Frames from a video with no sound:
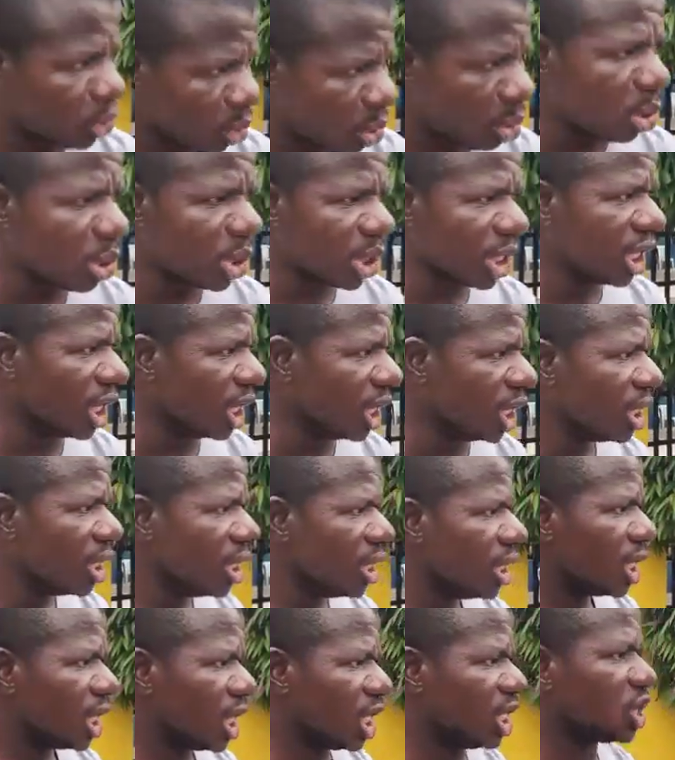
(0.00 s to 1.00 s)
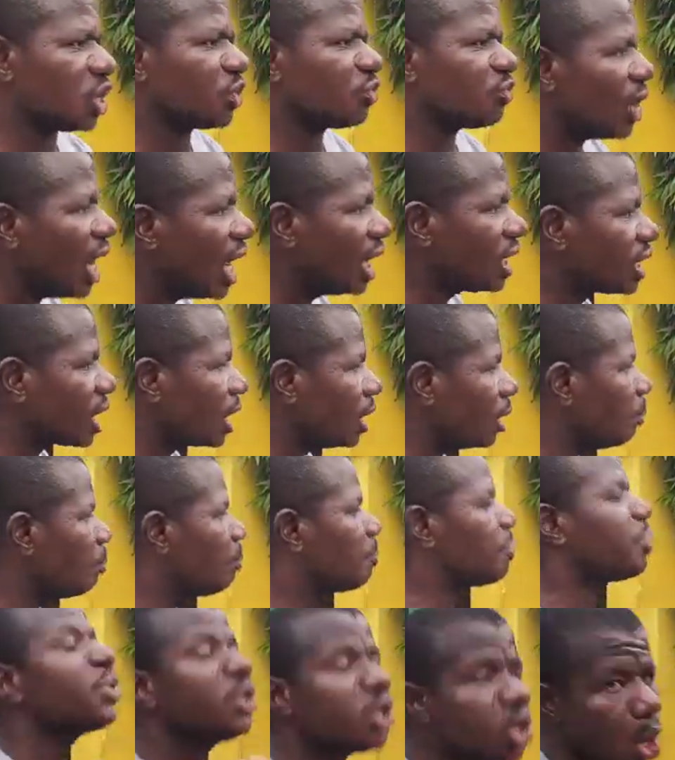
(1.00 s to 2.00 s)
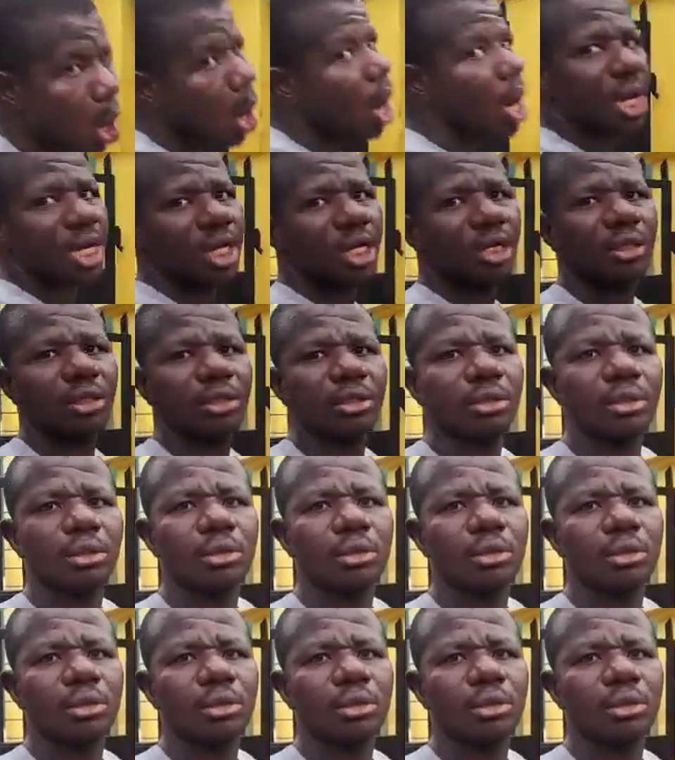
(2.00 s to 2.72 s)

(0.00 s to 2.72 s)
truly is fighting purely